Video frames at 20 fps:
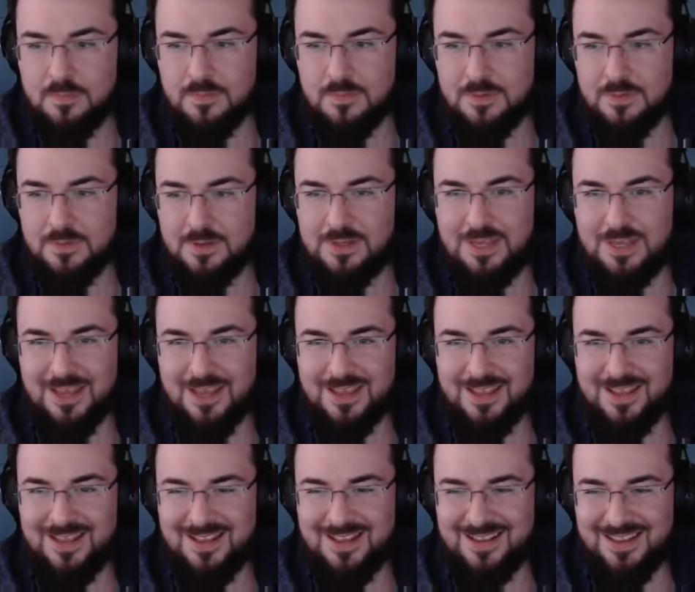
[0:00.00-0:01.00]
Yeah,
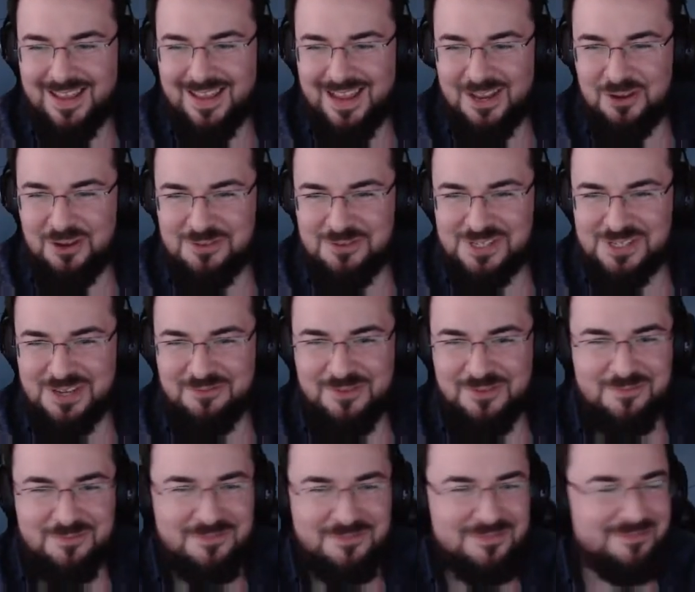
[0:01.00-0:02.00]
I always give
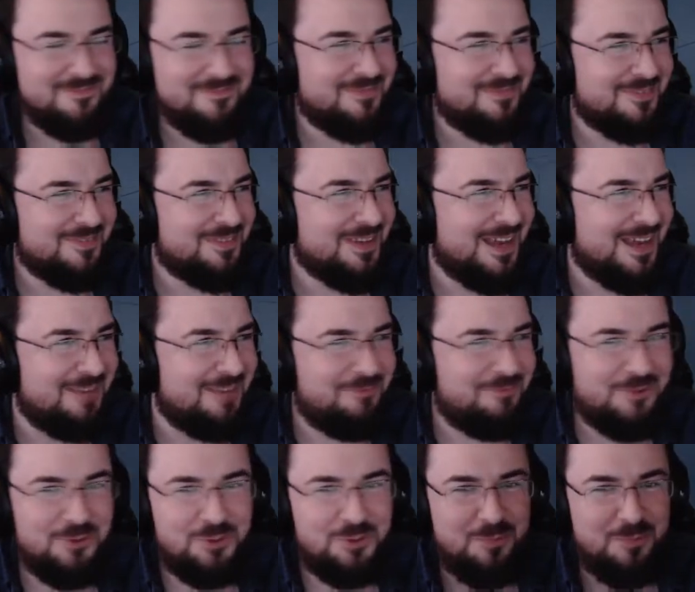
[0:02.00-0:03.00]
them. I
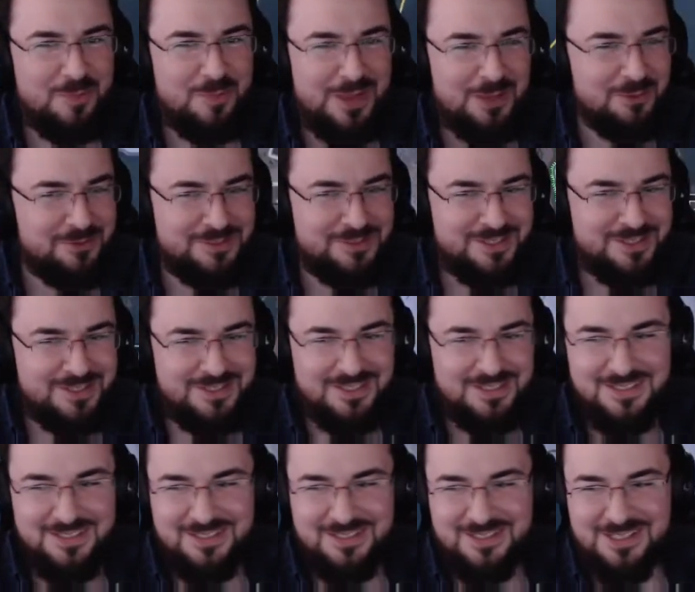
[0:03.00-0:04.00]
feel compelled,
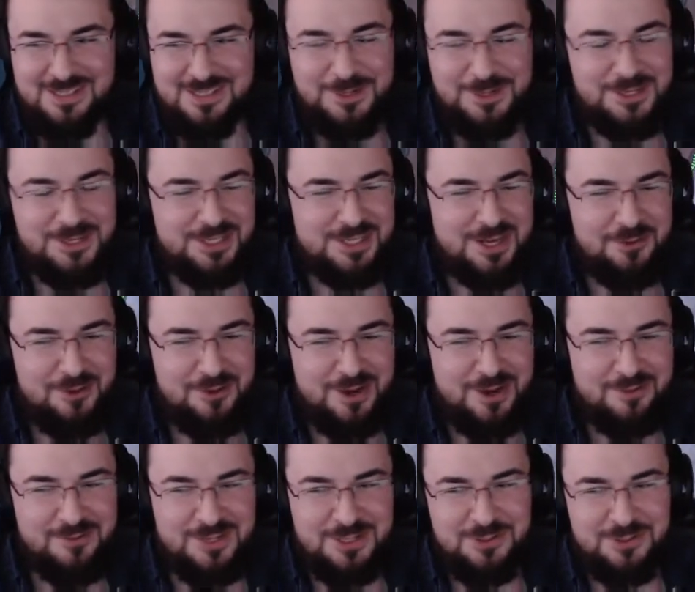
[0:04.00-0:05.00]
especially now I
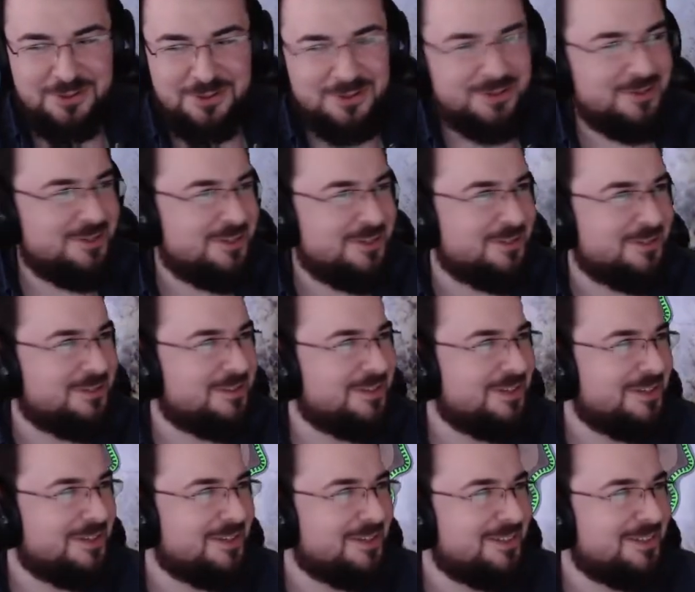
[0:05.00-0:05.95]
have a daughter, so you know.